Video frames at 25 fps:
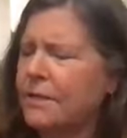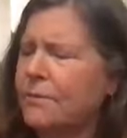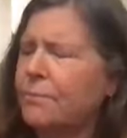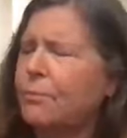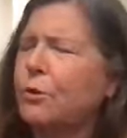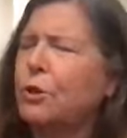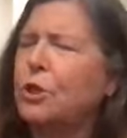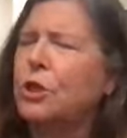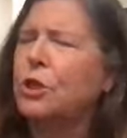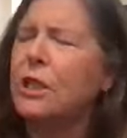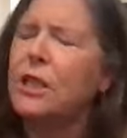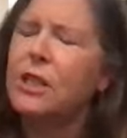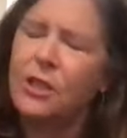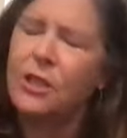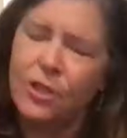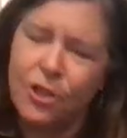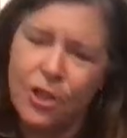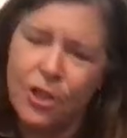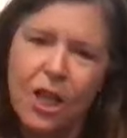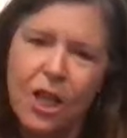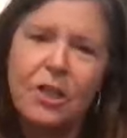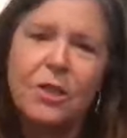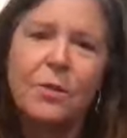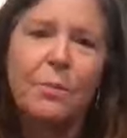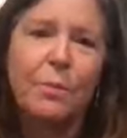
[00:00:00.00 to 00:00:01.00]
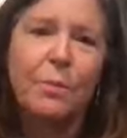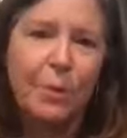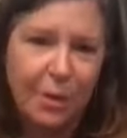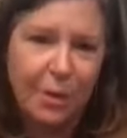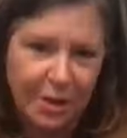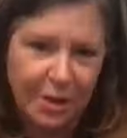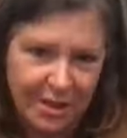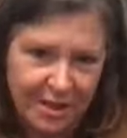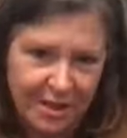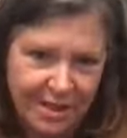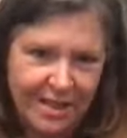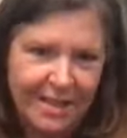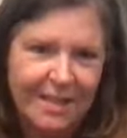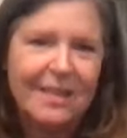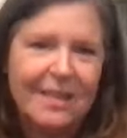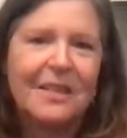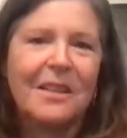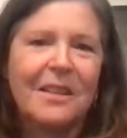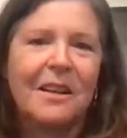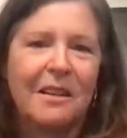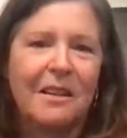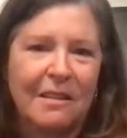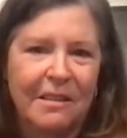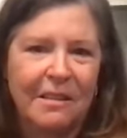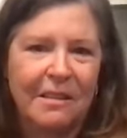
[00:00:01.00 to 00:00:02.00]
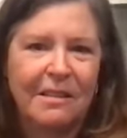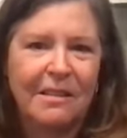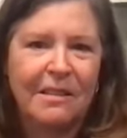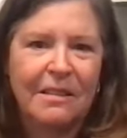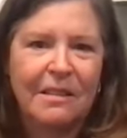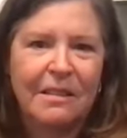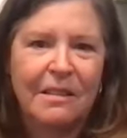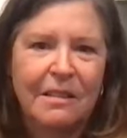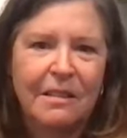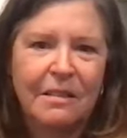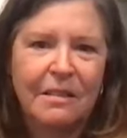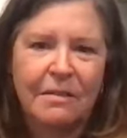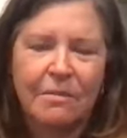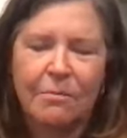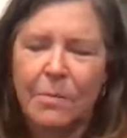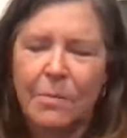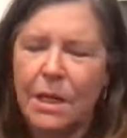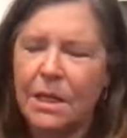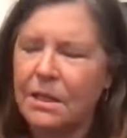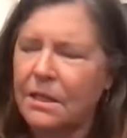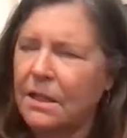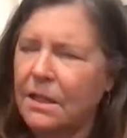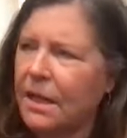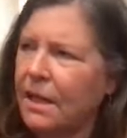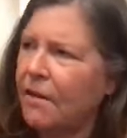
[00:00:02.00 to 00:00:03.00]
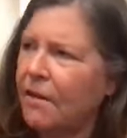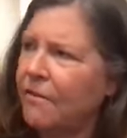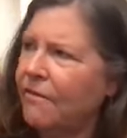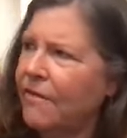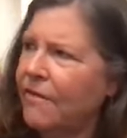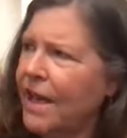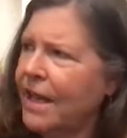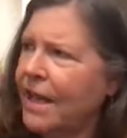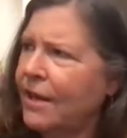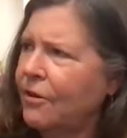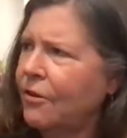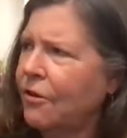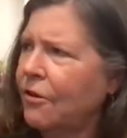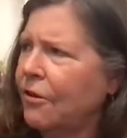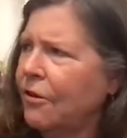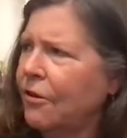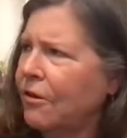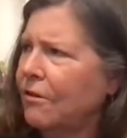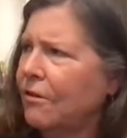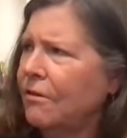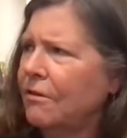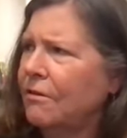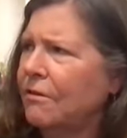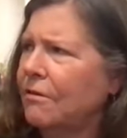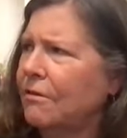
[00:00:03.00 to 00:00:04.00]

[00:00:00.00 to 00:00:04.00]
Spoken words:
which isn't just books, it's a Moscow Fine Art.